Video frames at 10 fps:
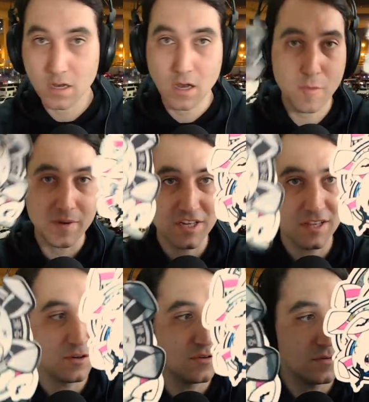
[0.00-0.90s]
A whole bunch of
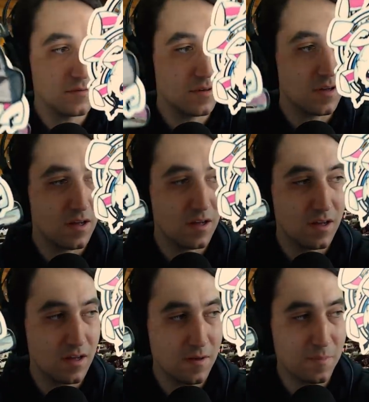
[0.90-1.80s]
little
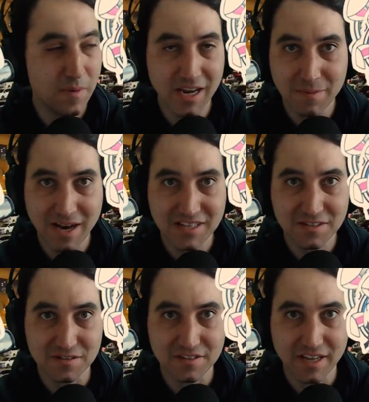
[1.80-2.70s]
bunny
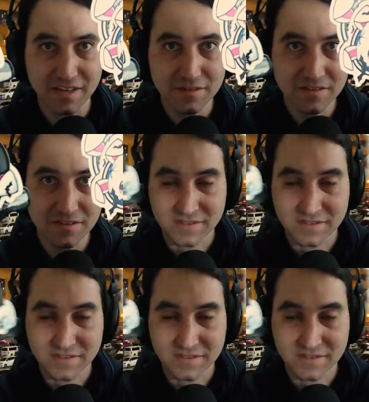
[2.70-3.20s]
mascot stickers.